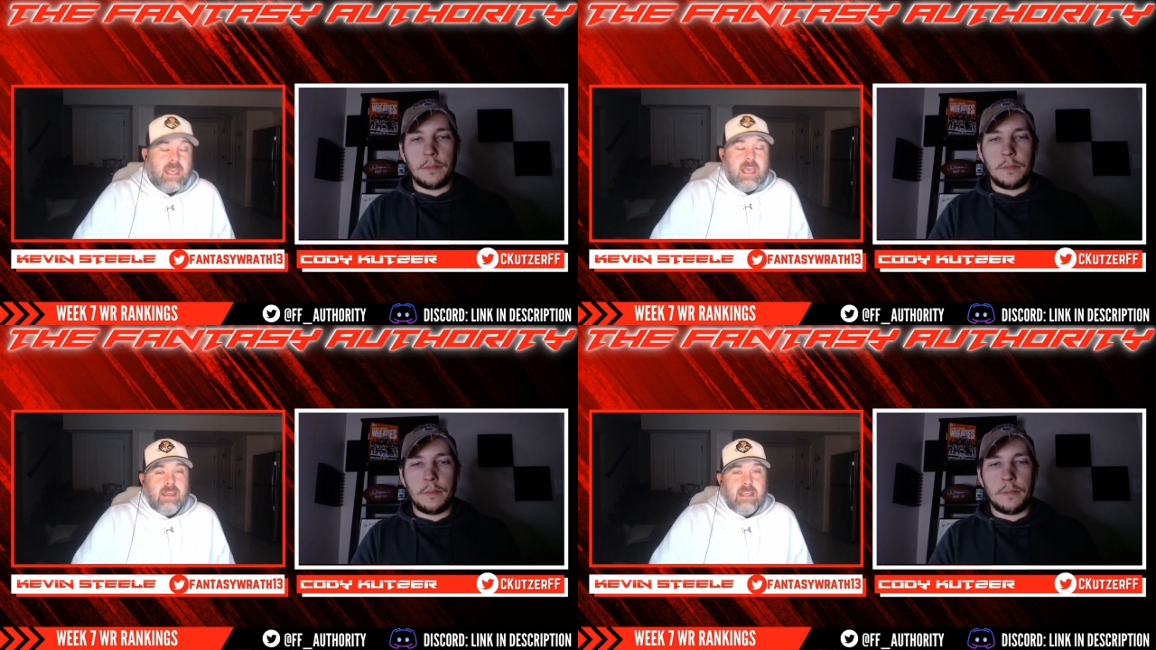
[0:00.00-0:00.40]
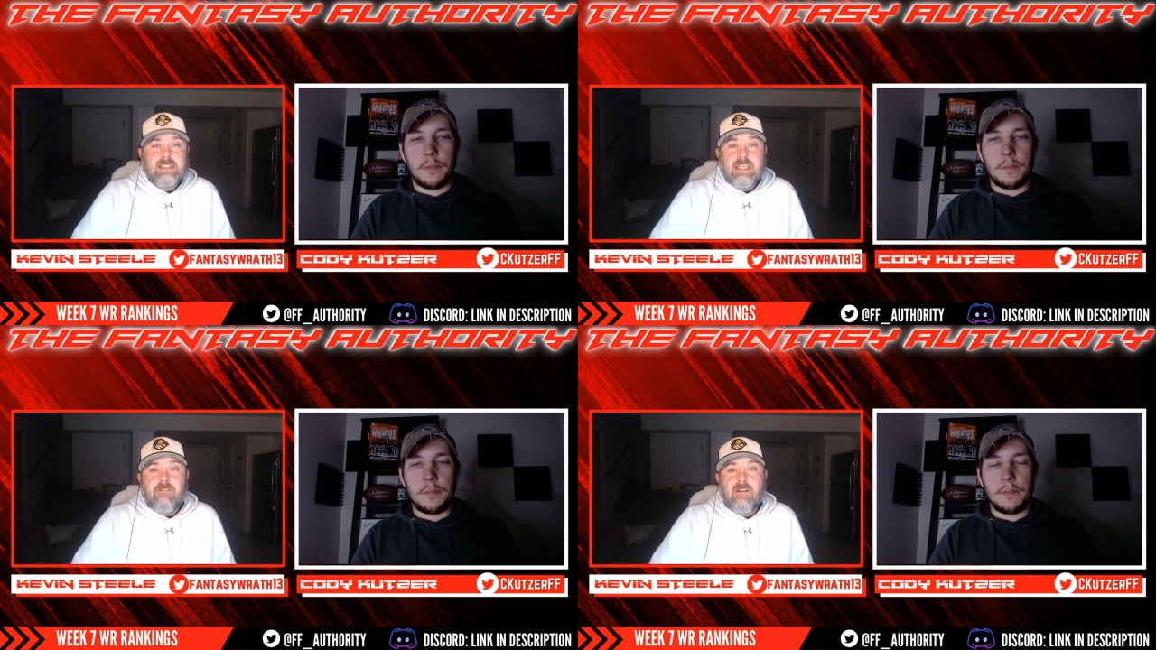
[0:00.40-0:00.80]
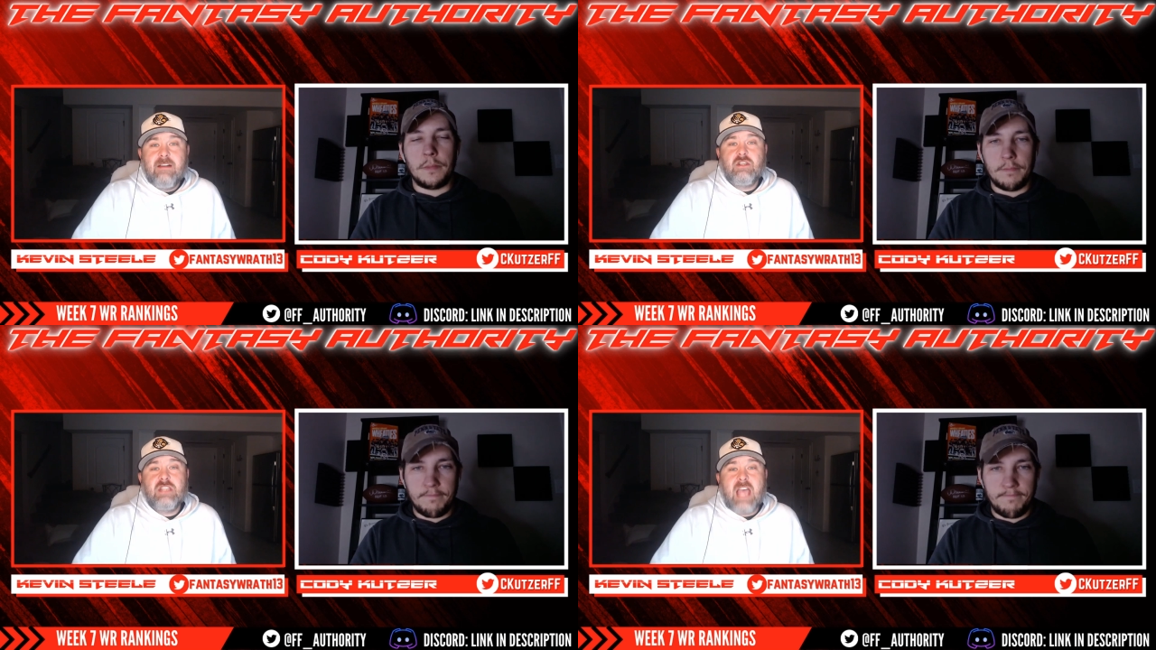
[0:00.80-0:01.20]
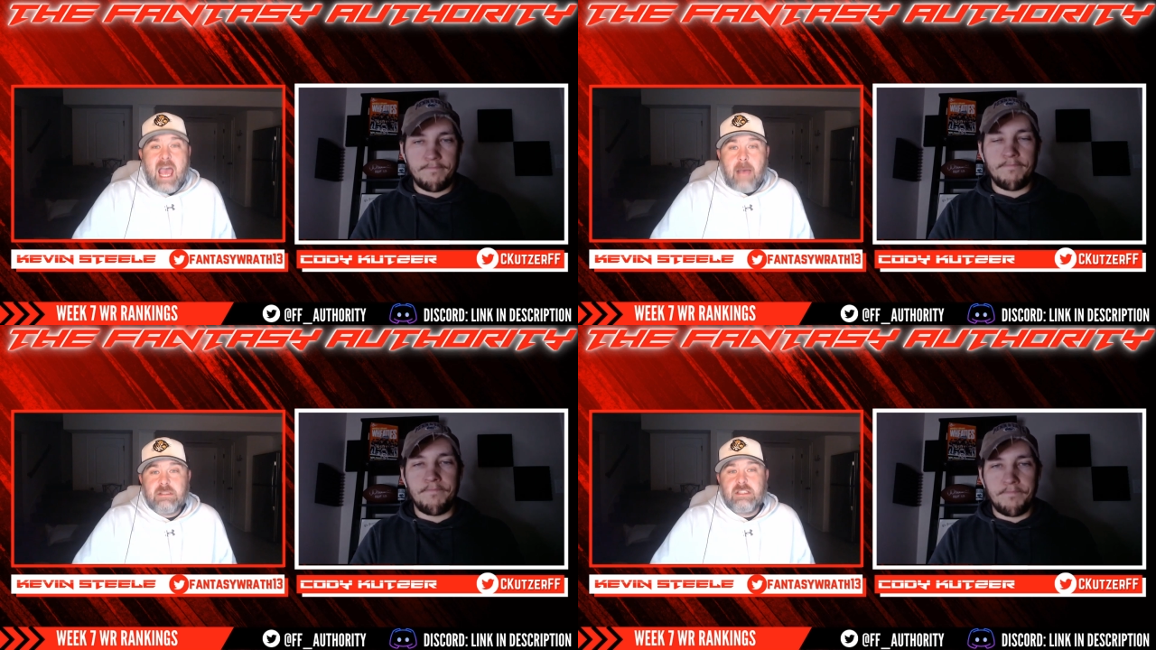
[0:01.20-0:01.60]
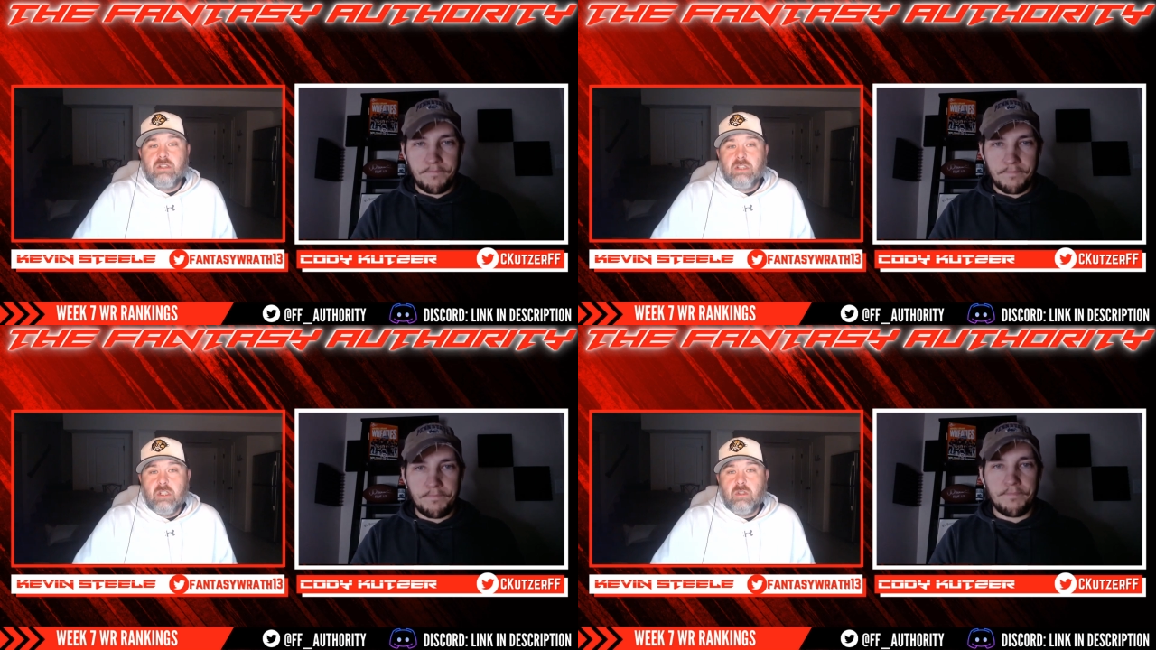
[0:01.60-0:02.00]
Speaker 1: Like, this defense just
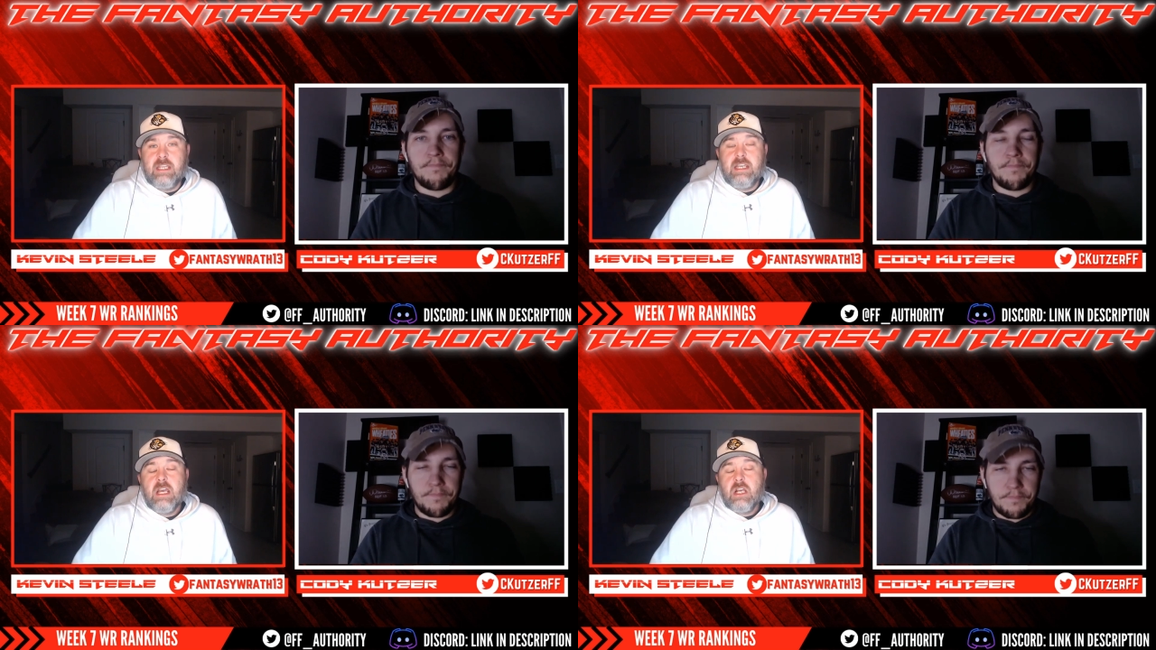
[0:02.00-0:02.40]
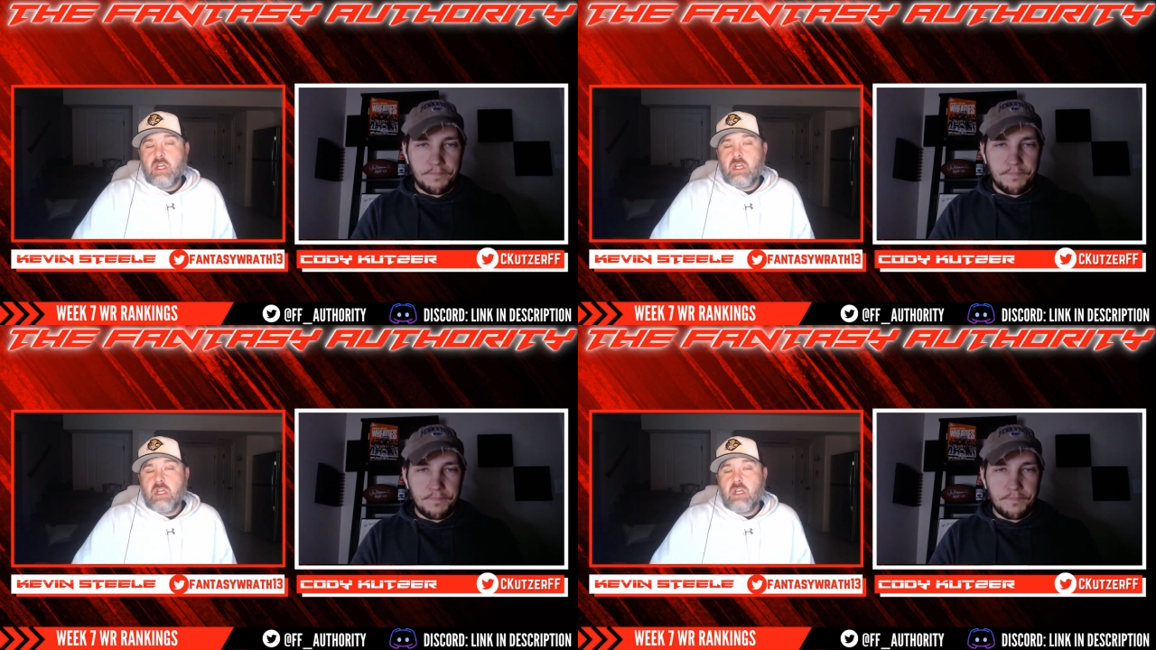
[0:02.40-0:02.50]
absolutely